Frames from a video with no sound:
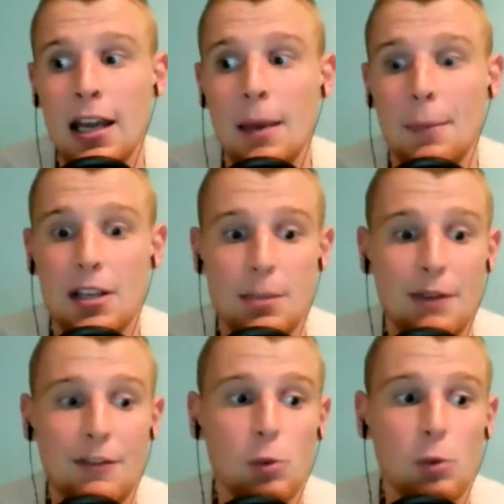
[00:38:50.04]
because the
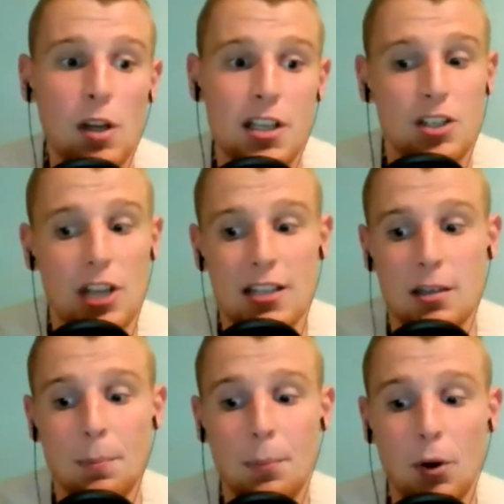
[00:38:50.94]
midfield was
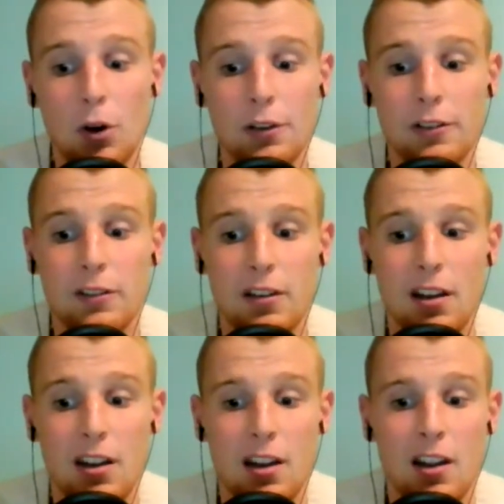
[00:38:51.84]
congested, but
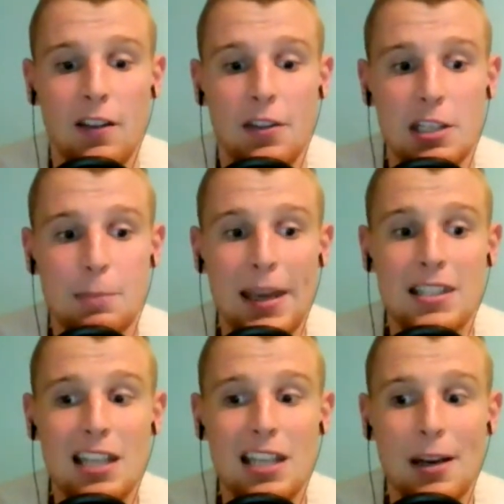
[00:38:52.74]
the space
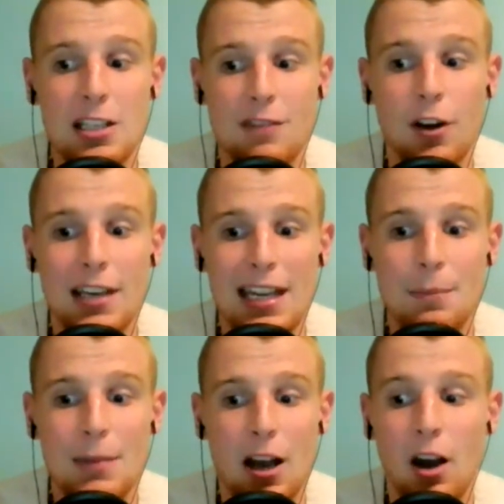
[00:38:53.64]
that they managed to find in
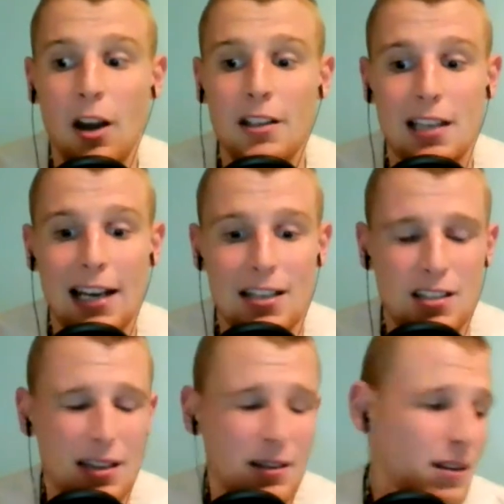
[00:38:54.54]
behind the Leicester
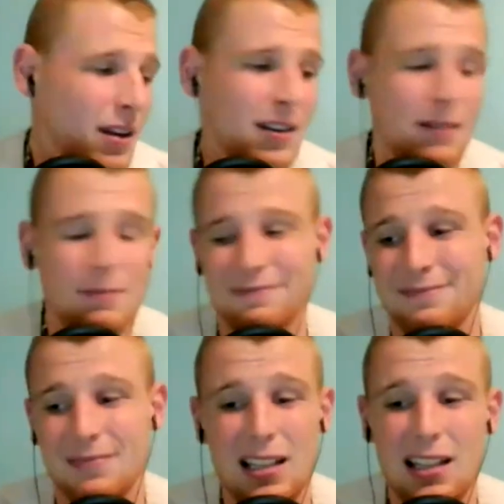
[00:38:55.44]
team, like.
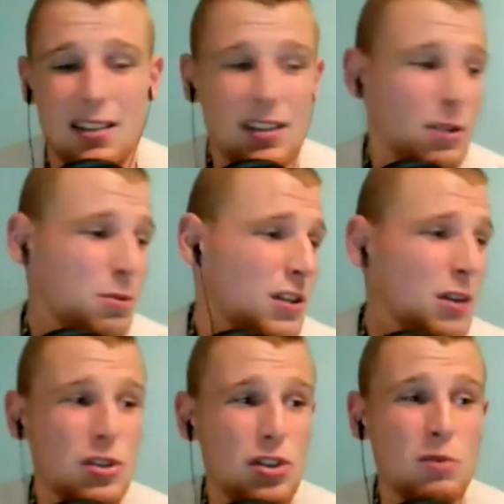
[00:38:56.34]
There
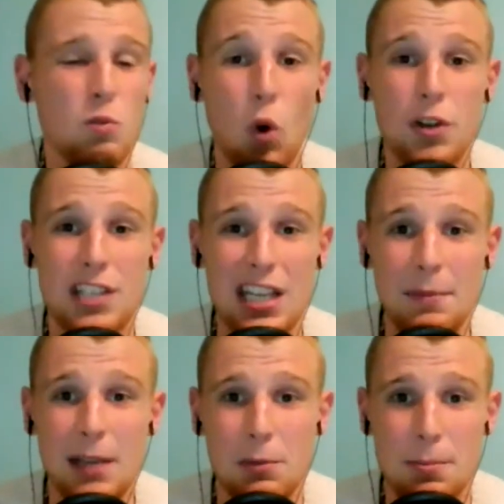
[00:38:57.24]
was just one team
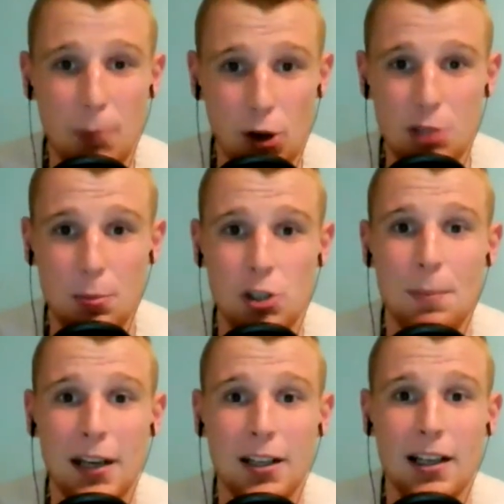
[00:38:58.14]
that was much, much
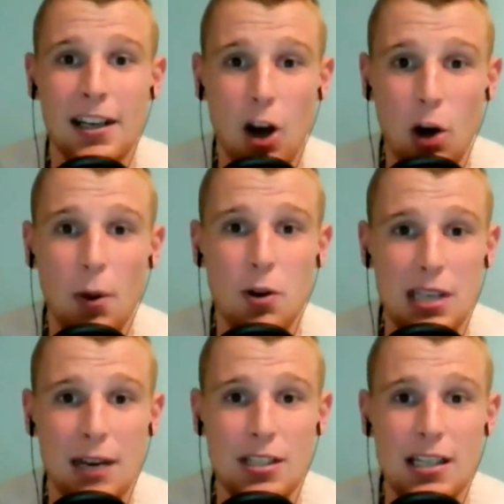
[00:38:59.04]
better in almost
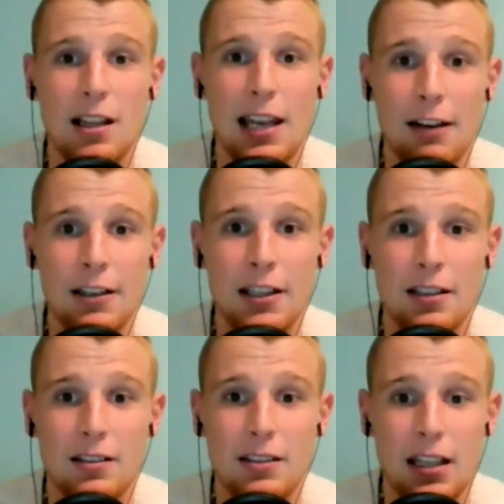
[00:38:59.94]
every single area
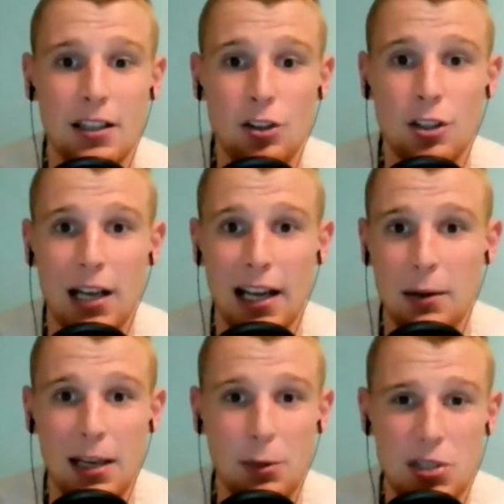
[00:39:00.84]
than the other. And
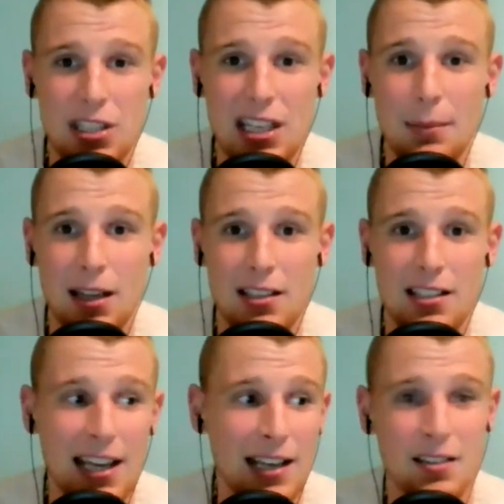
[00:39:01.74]
it was the team that
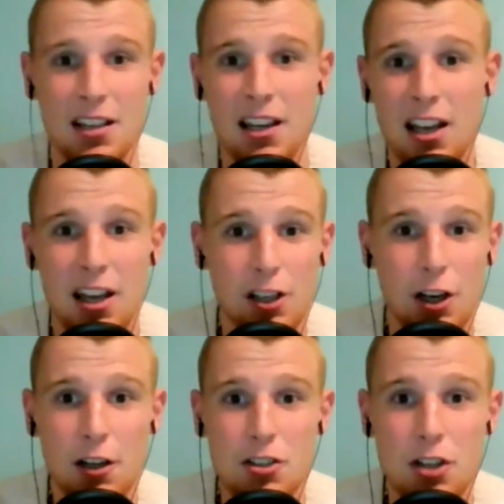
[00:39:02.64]
contained
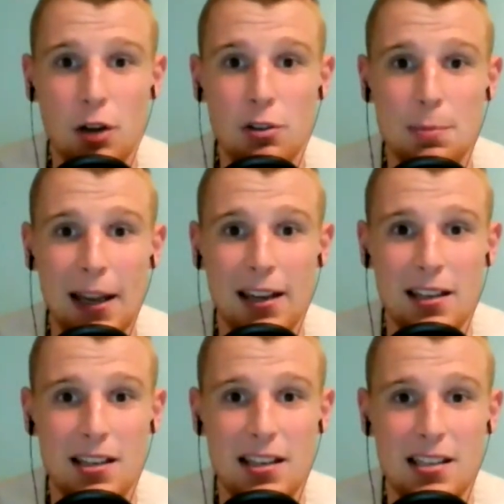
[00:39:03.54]
Curtis Jones playing
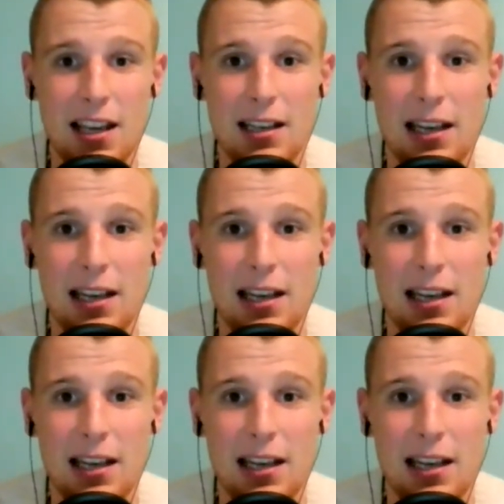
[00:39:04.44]
his second